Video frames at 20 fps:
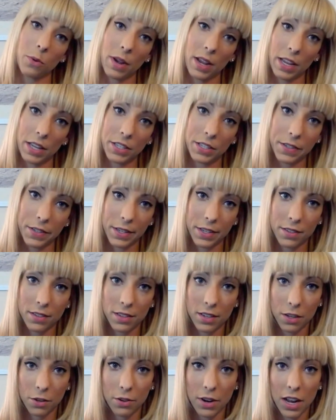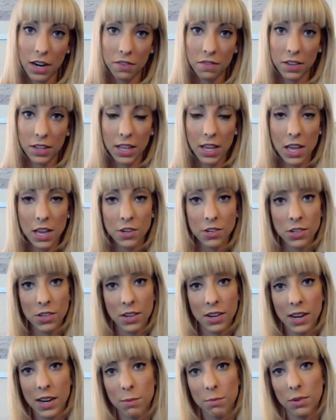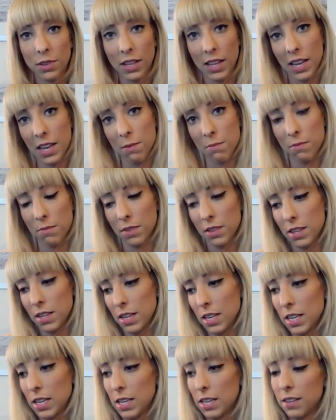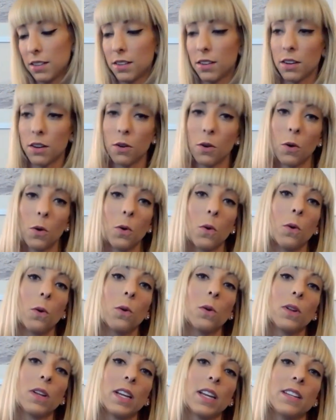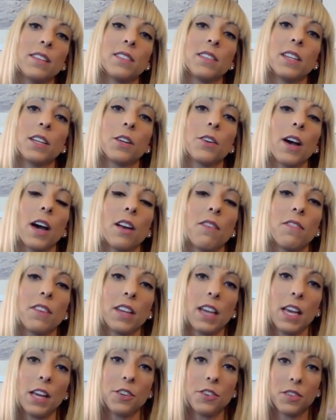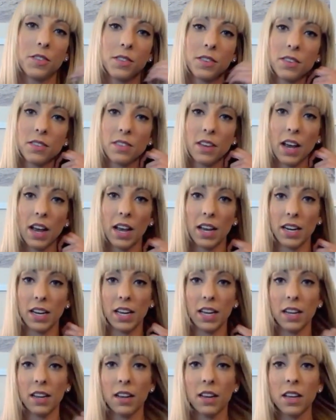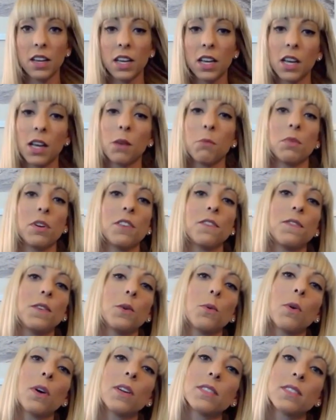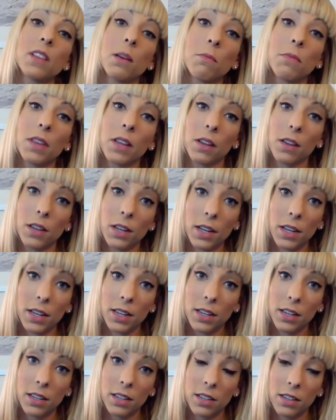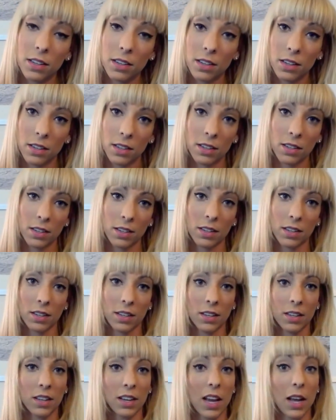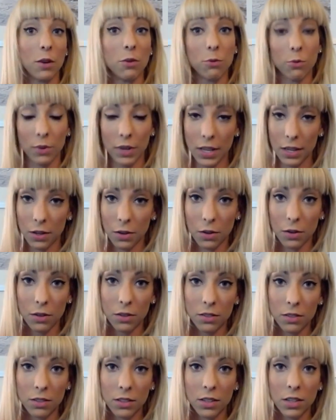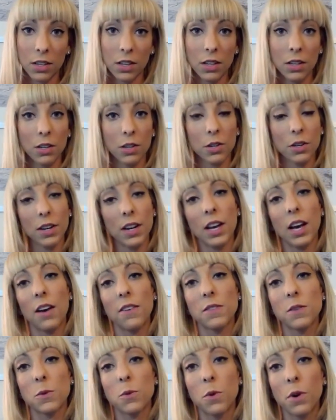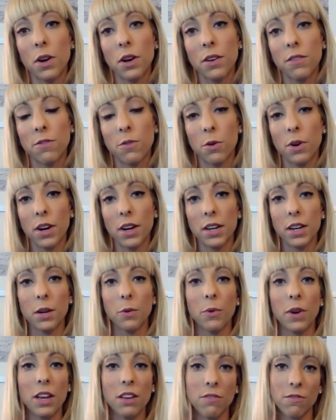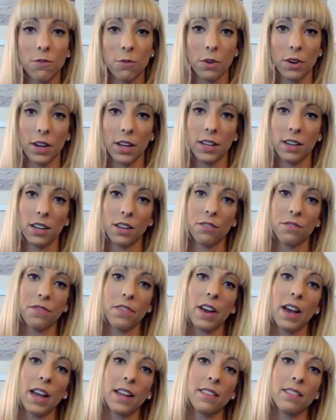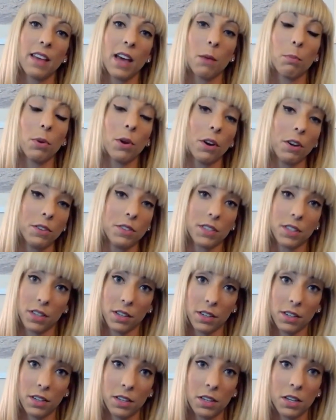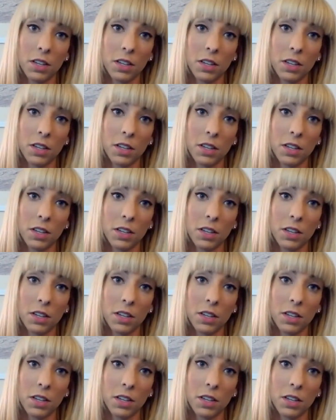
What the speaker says: way into instant gratification. I blame the whole instant gratification society. But if you want something good and real, you're going to have to work for it and wait for it and find that person